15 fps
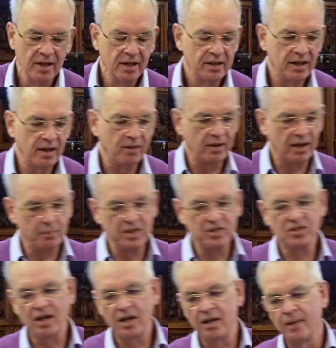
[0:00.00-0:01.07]
Now, let me
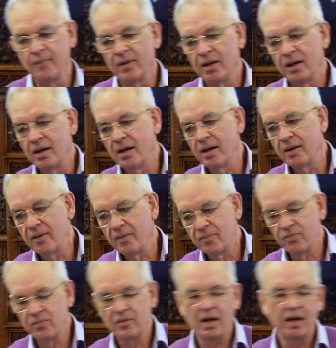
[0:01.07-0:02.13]
say,
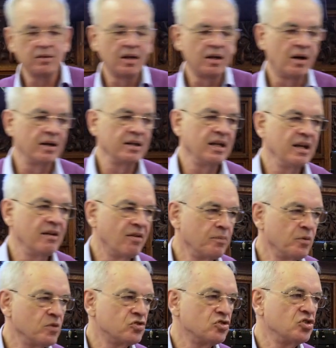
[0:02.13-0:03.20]
underline here, I'm
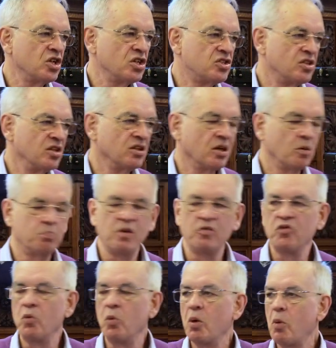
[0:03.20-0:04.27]
not suggesting that
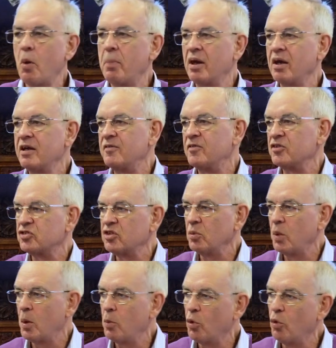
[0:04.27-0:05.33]
before we were believers that
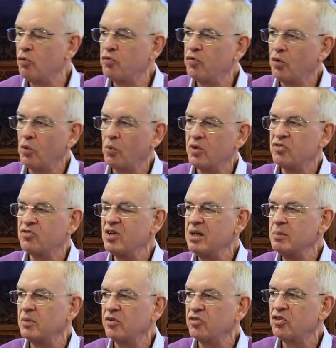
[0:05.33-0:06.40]
we were all full with
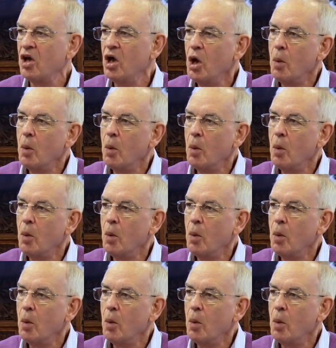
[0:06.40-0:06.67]
demons,